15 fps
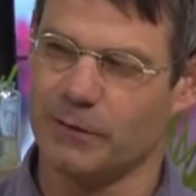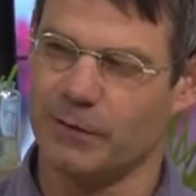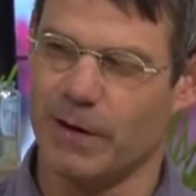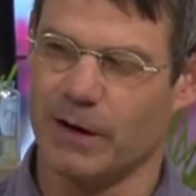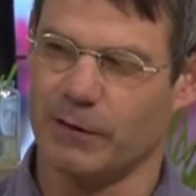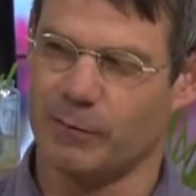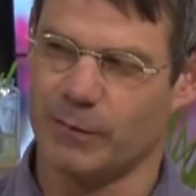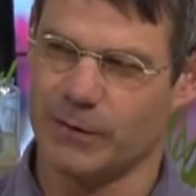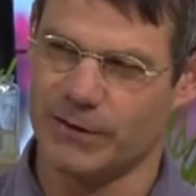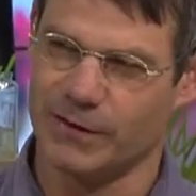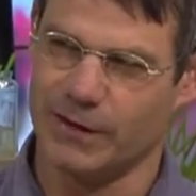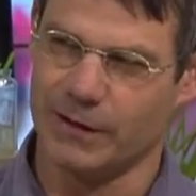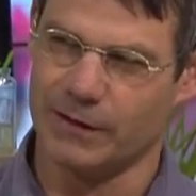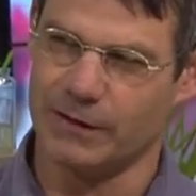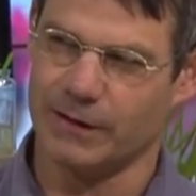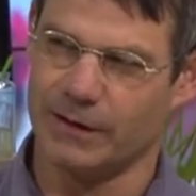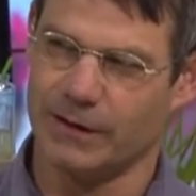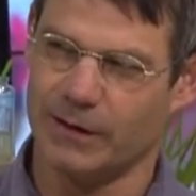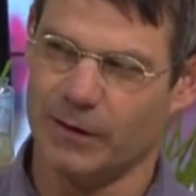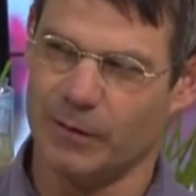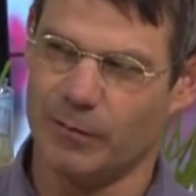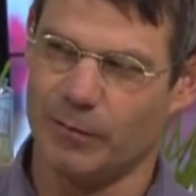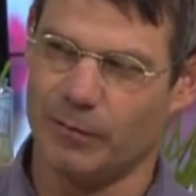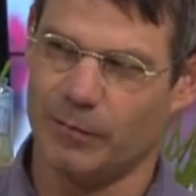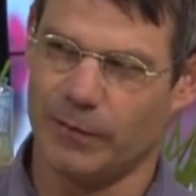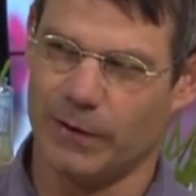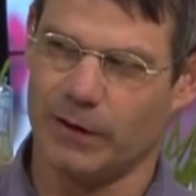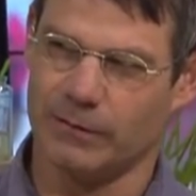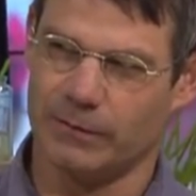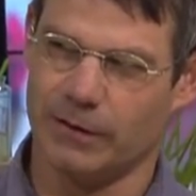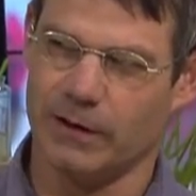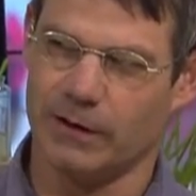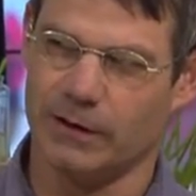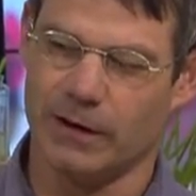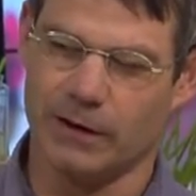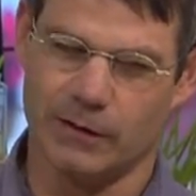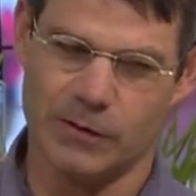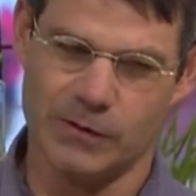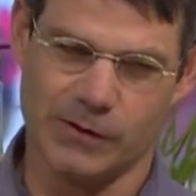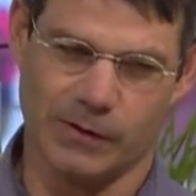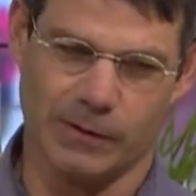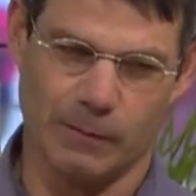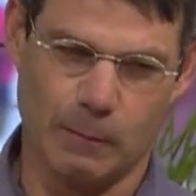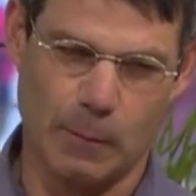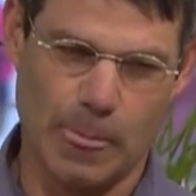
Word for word: 5% mm -hmm. paraffin dilution.